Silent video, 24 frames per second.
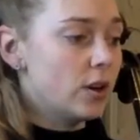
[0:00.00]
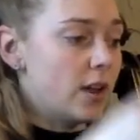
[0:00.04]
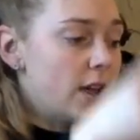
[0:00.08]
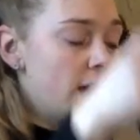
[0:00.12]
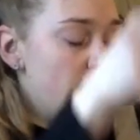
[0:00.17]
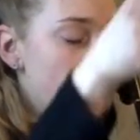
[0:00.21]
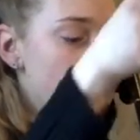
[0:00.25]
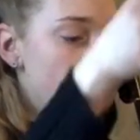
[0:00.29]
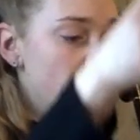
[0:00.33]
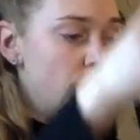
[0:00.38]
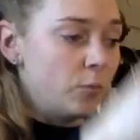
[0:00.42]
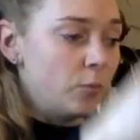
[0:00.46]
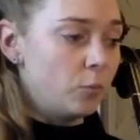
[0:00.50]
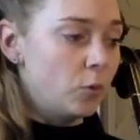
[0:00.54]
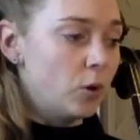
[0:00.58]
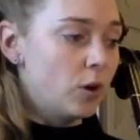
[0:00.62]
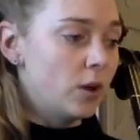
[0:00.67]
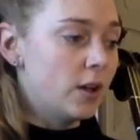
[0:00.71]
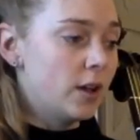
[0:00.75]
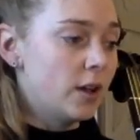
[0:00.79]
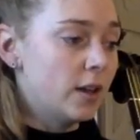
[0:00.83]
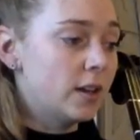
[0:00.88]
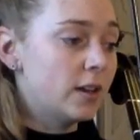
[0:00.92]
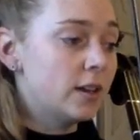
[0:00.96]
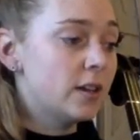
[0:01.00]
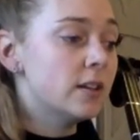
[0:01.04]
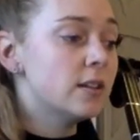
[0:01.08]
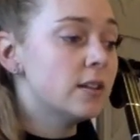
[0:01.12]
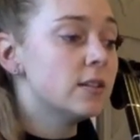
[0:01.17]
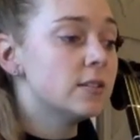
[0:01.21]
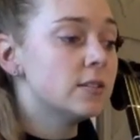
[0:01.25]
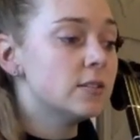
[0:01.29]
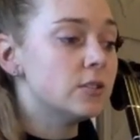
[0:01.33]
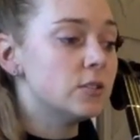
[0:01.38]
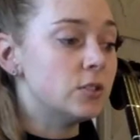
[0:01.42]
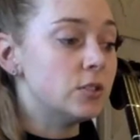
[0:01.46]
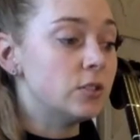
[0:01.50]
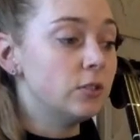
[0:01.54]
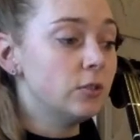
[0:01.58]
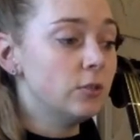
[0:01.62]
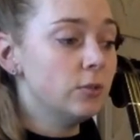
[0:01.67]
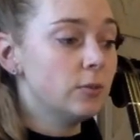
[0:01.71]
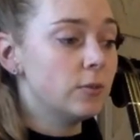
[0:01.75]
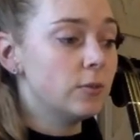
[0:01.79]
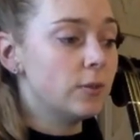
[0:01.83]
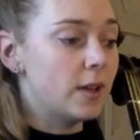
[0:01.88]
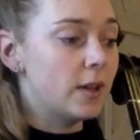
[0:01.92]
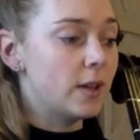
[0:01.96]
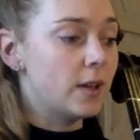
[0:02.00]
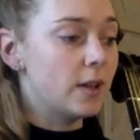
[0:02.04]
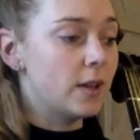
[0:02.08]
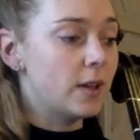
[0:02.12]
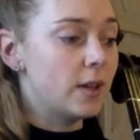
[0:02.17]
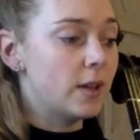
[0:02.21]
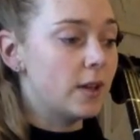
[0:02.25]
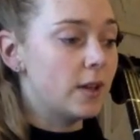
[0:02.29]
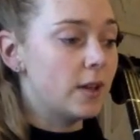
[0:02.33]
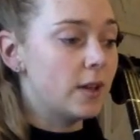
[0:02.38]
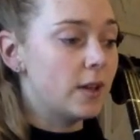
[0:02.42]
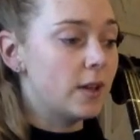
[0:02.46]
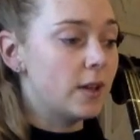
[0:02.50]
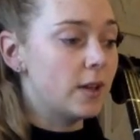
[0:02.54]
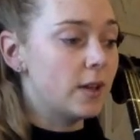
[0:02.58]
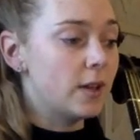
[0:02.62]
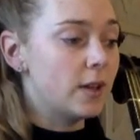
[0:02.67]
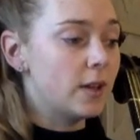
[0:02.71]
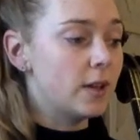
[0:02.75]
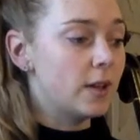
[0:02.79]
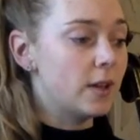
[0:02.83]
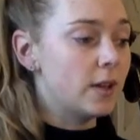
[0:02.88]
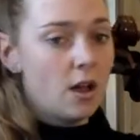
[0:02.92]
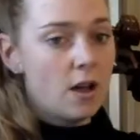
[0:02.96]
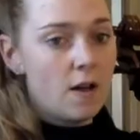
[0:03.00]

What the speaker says: and 1, 2 and 3.